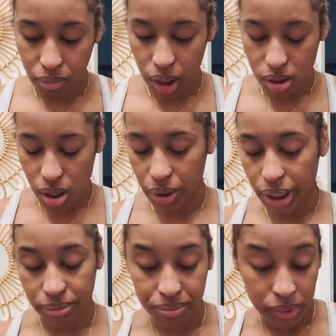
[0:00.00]
So
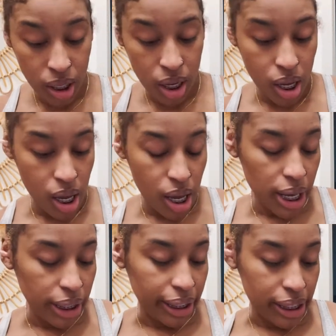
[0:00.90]
yeah,
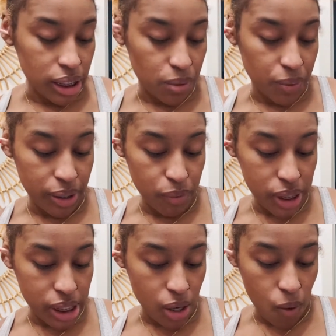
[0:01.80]
that's what
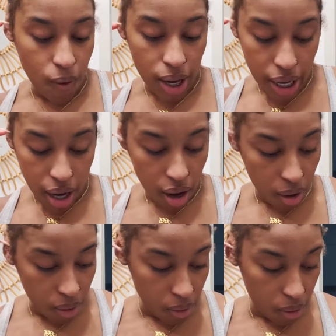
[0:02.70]
was going
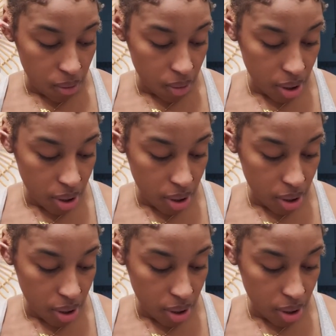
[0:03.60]
on.